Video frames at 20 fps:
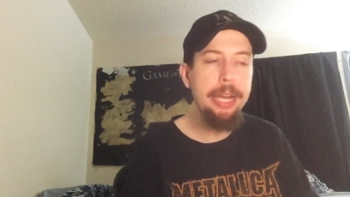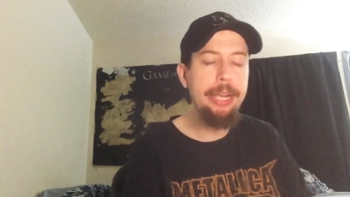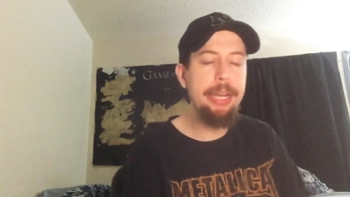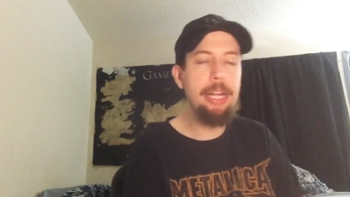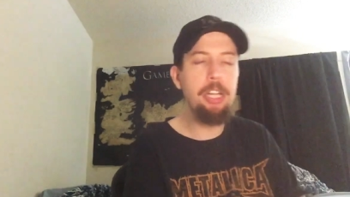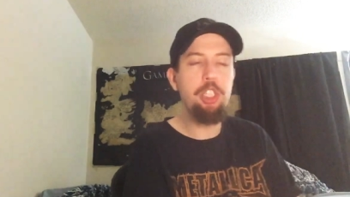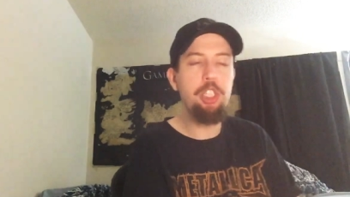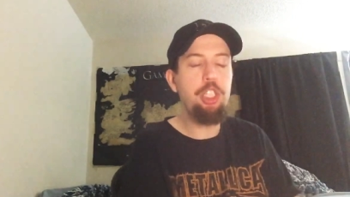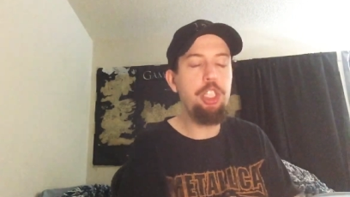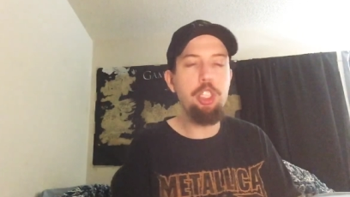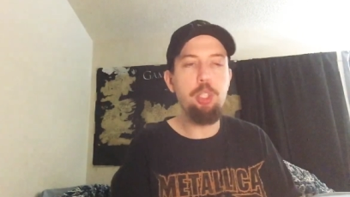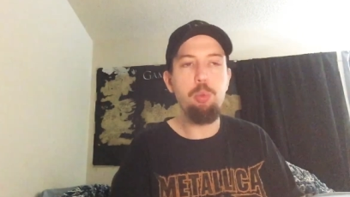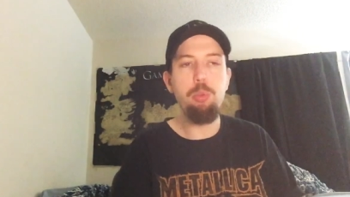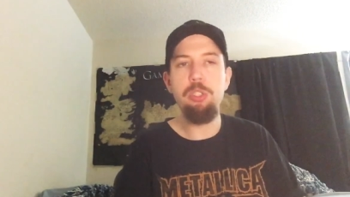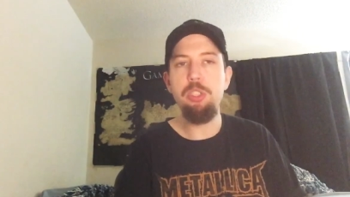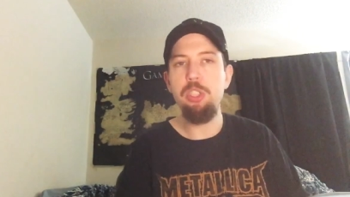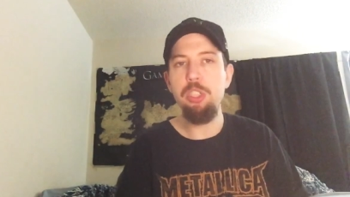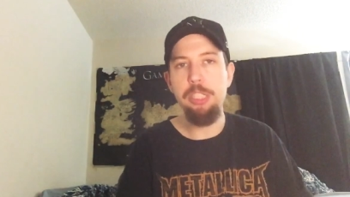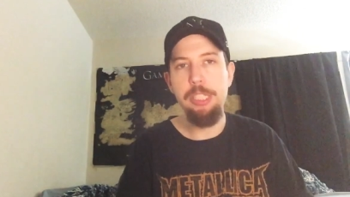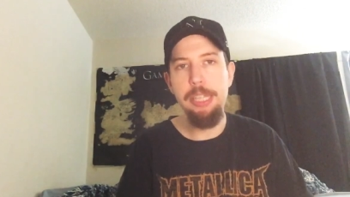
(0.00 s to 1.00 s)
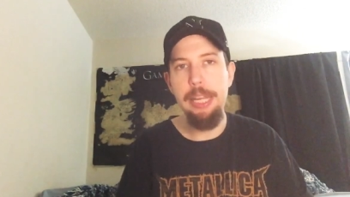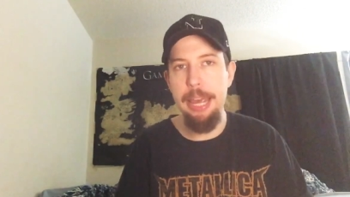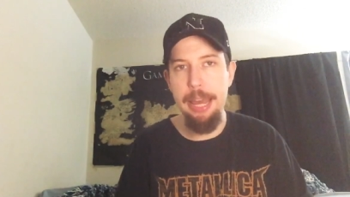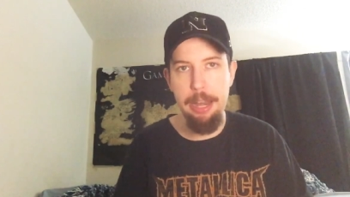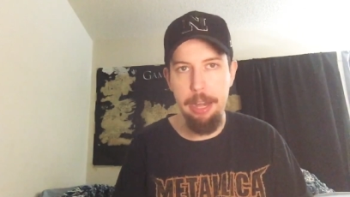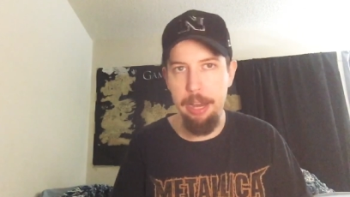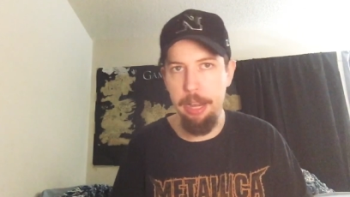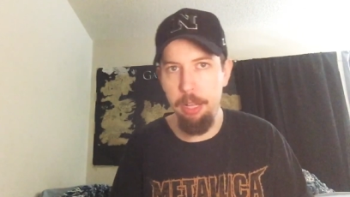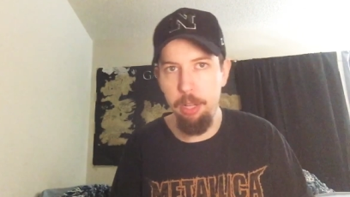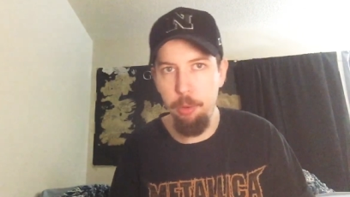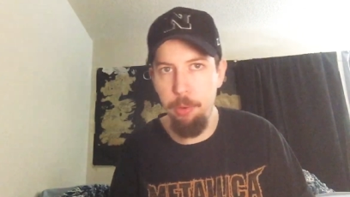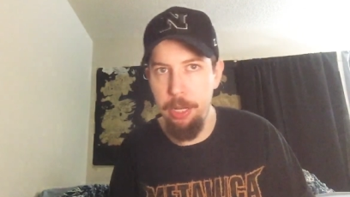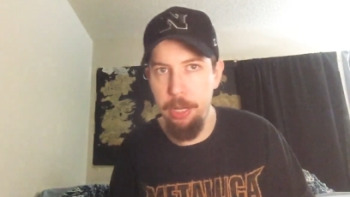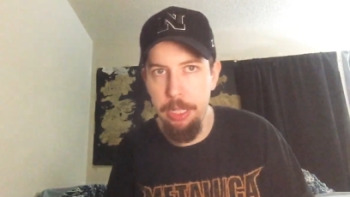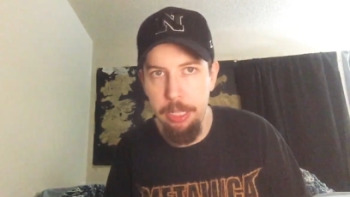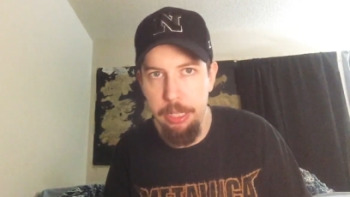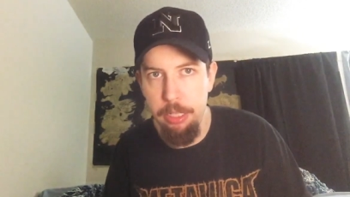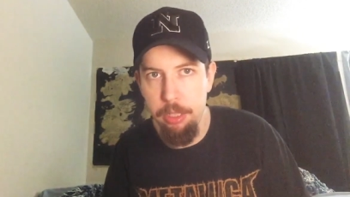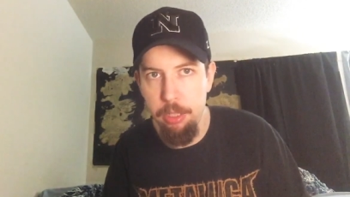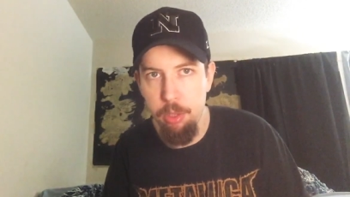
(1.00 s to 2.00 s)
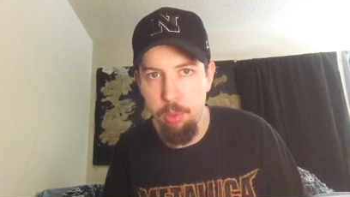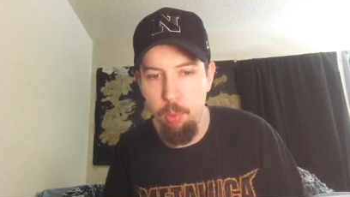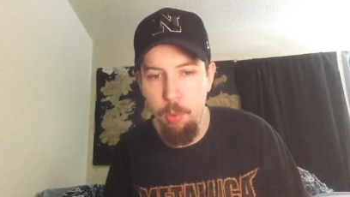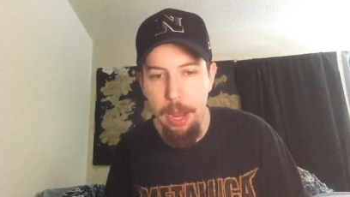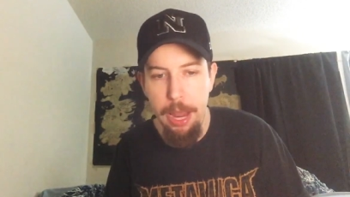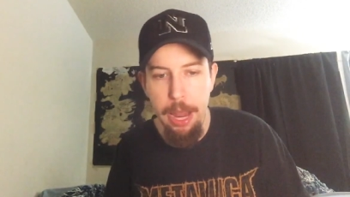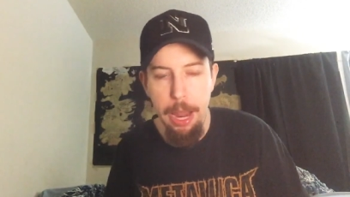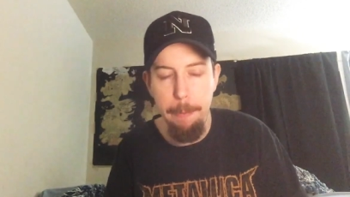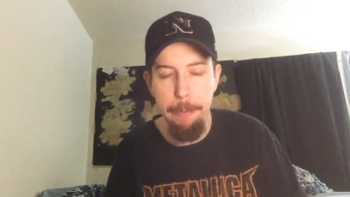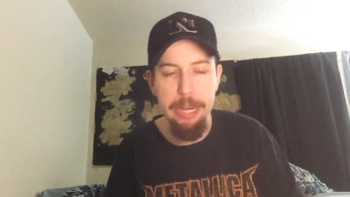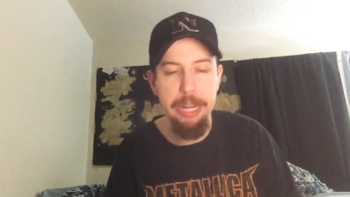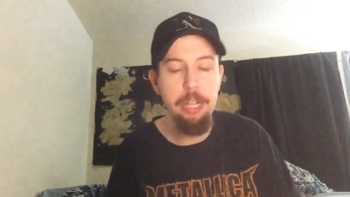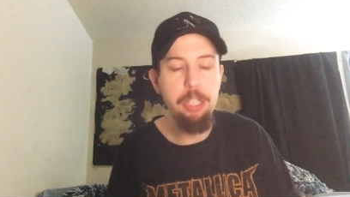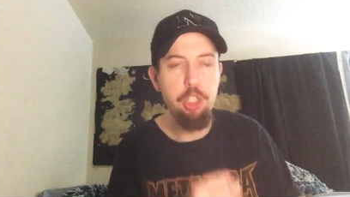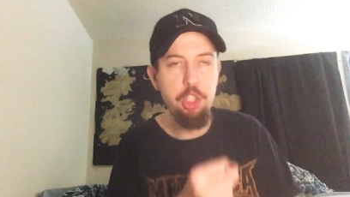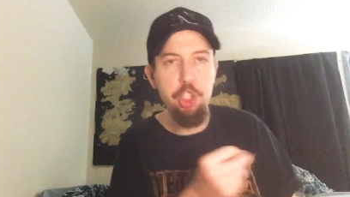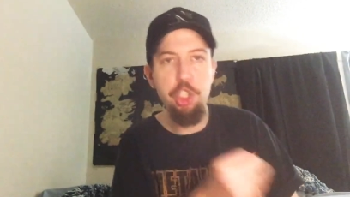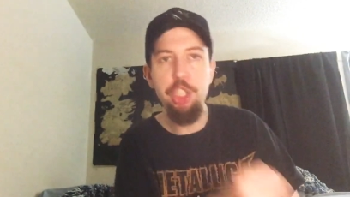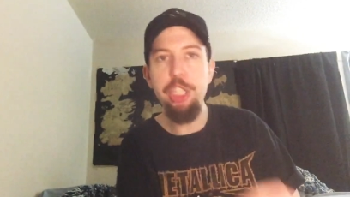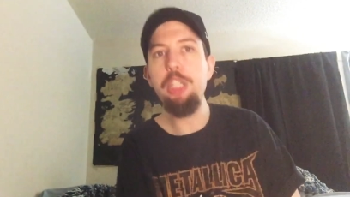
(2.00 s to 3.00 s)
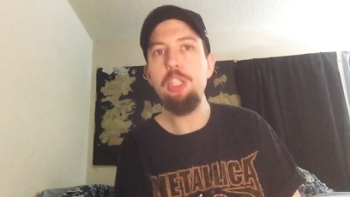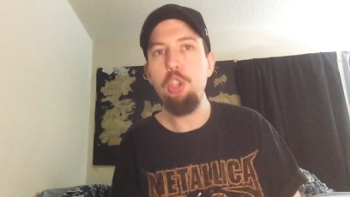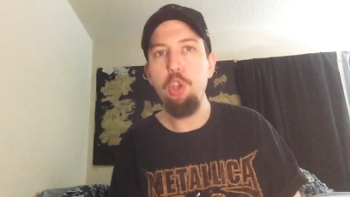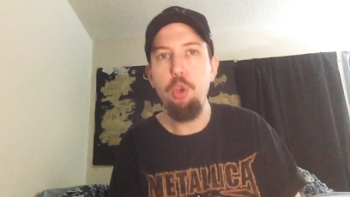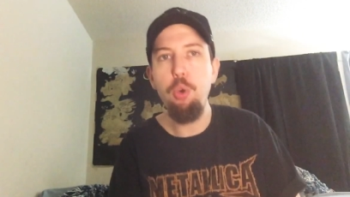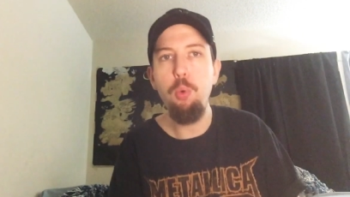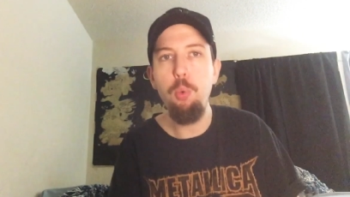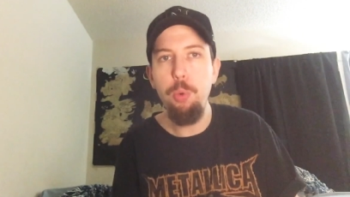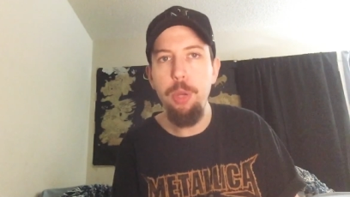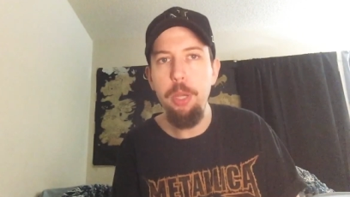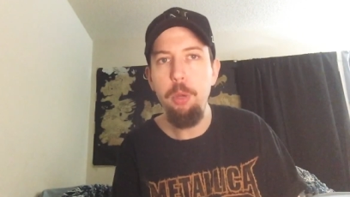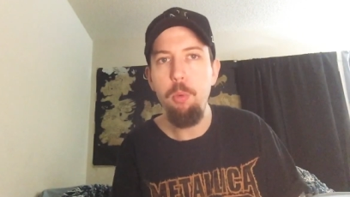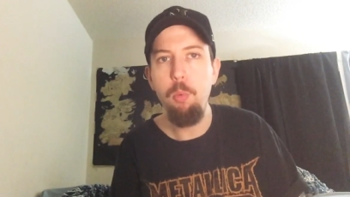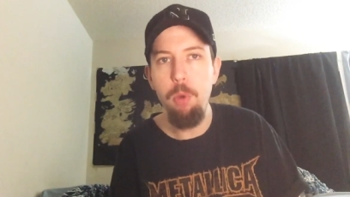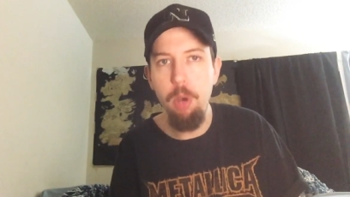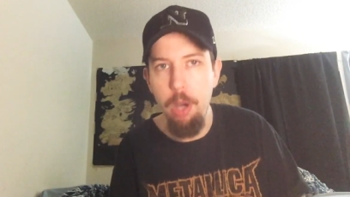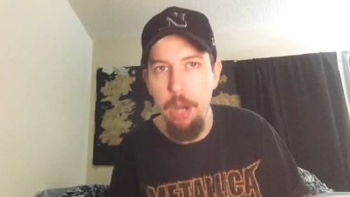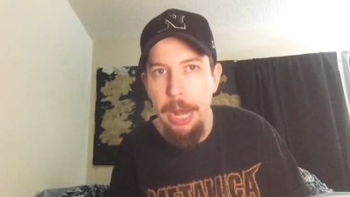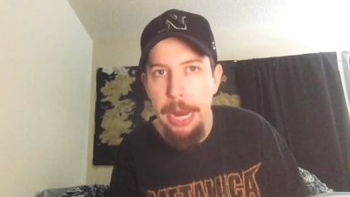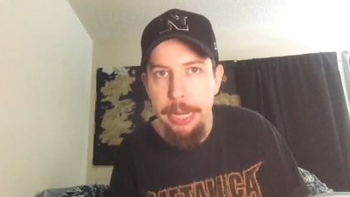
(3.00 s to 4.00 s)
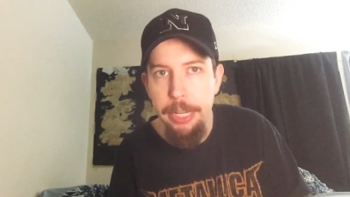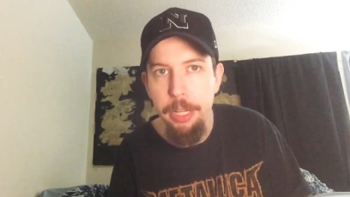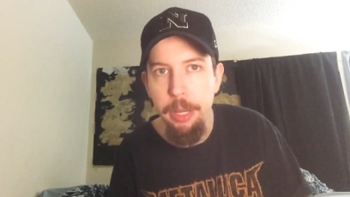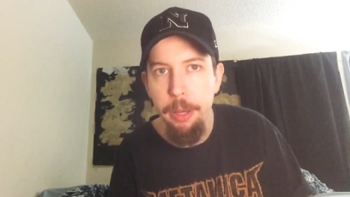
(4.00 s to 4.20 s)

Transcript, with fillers: I guess she just wants to stay out of Hillary Clinton's way because she's who we want.